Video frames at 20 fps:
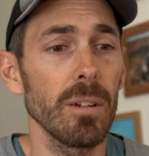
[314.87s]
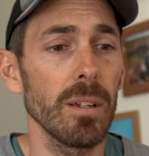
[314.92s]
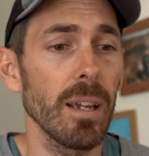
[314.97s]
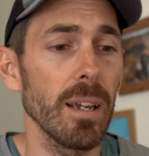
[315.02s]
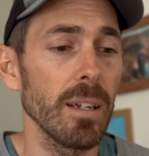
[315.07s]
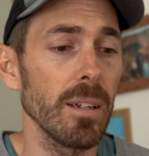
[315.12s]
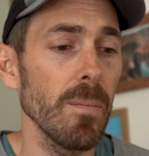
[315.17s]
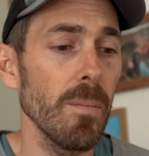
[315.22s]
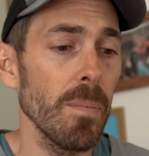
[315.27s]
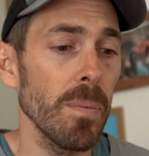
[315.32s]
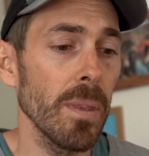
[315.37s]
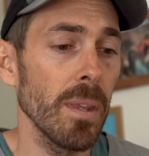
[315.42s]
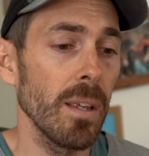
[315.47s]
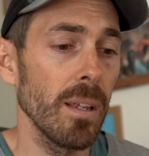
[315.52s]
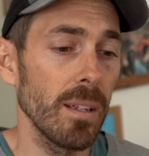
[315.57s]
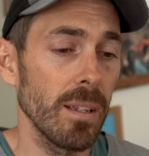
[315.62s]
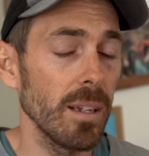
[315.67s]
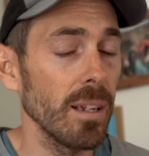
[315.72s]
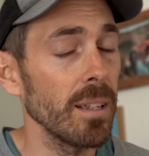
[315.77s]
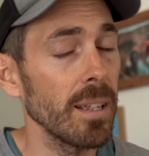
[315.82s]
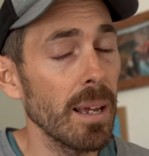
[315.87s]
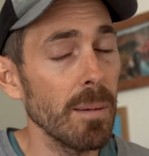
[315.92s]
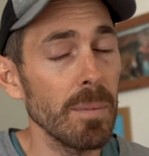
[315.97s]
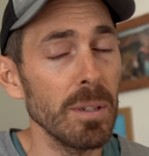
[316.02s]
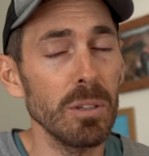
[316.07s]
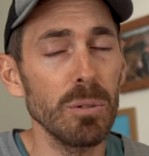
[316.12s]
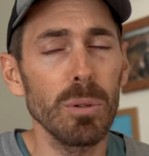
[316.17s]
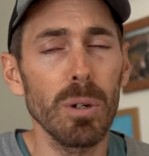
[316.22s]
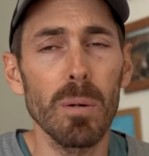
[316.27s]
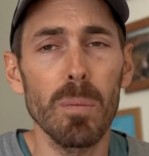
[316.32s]
Okay, and that
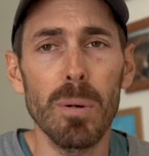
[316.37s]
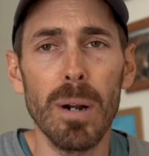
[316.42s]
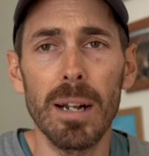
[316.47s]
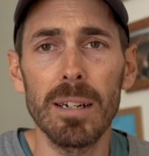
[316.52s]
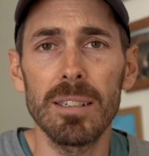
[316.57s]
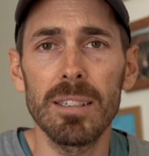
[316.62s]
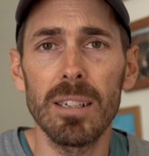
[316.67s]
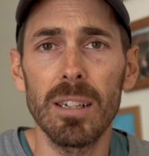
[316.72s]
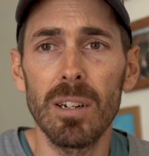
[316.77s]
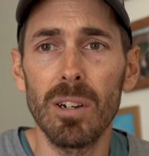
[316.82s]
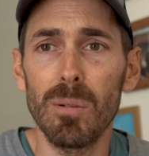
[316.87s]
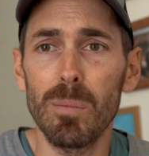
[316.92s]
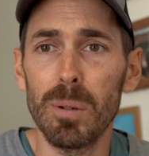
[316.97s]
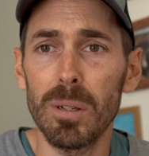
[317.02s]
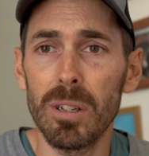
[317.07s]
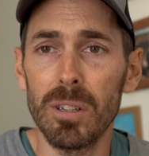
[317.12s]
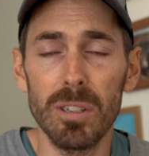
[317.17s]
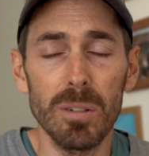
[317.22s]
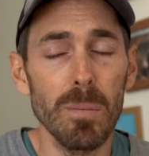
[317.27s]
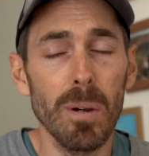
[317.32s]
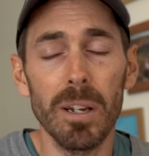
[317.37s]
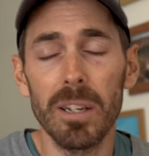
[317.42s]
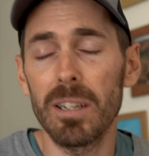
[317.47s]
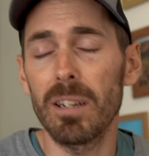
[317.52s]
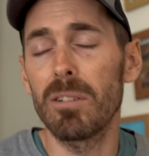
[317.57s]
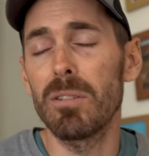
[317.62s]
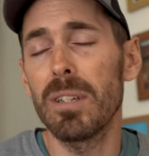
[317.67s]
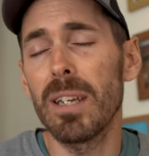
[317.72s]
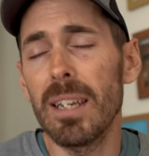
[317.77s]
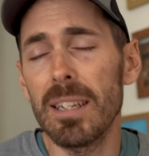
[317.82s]
means you've got to practice it a lot because you might
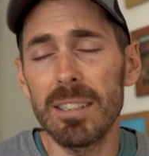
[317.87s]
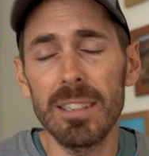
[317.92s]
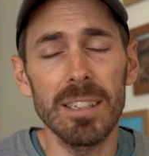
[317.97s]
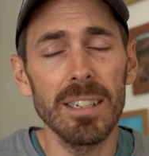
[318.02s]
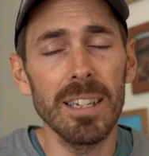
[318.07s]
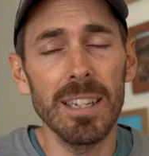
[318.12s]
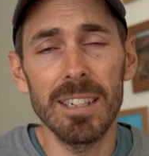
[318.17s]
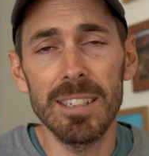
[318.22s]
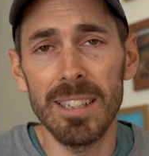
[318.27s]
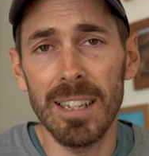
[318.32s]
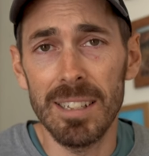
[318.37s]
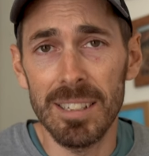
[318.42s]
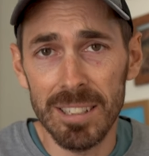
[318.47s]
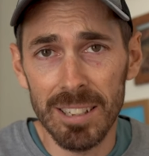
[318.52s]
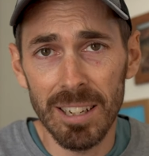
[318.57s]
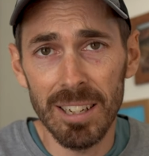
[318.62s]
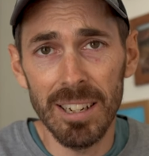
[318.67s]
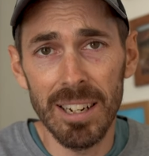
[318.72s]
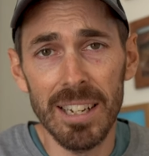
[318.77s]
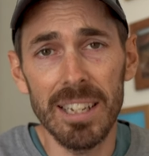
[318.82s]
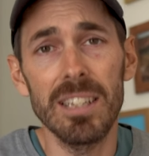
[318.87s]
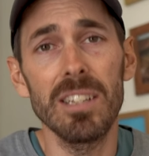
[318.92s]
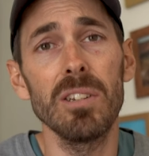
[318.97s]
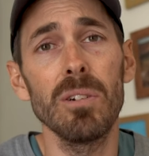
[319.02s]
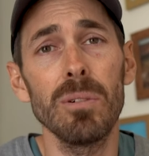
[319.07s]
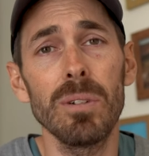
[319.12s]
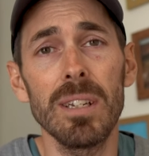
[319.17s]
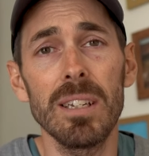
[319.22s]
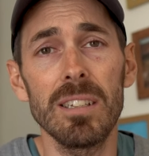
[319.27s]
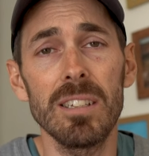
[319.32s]
go years and years and then suddenly
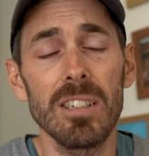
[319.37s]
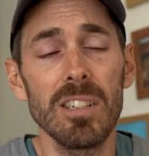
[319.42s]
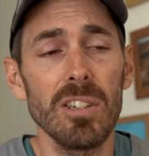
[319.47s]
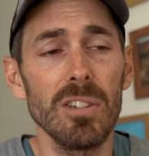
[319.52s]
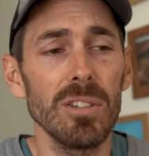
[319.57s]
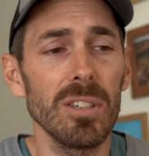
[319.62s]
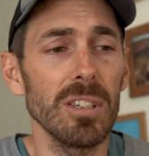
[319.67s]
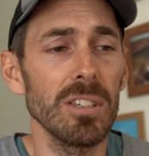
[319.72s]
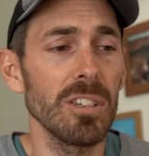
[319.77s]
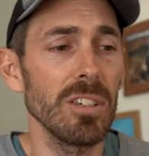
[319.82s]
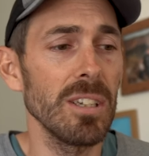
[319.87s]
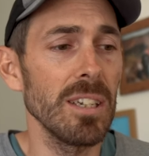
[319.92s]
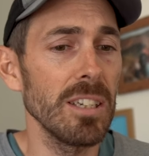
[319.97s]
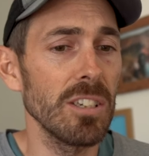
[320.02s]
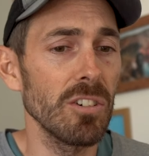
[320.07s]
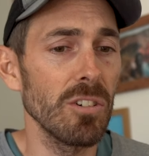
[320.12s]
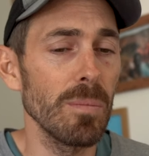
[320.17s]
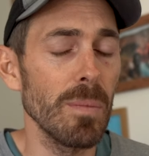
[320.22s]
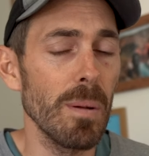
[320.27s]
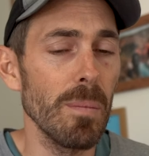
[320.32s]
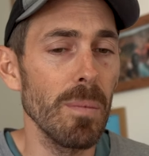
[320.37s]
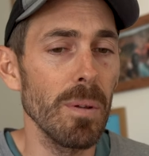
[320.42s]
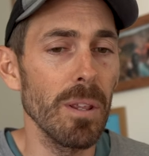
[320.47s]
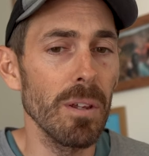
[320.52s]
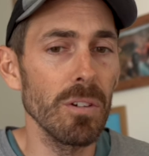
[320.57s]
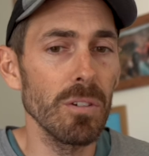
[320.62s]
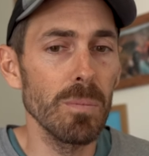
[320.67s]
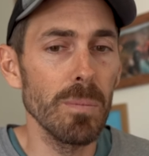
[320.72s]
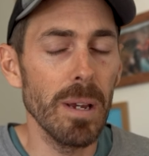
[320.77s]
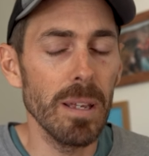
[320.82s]
you'll need to use it. So you need to remember
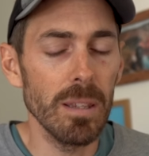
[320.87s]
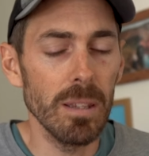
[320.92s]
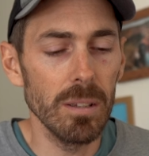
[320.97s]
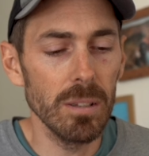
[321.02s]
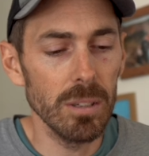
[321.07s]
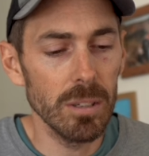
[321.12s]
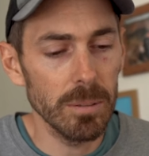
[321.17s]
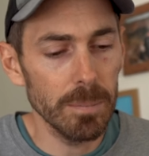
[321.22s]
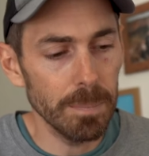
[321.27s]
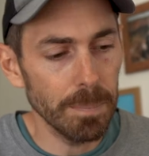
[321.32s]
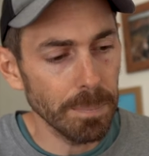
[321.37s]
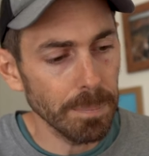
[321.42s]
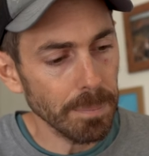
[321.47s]
those methods.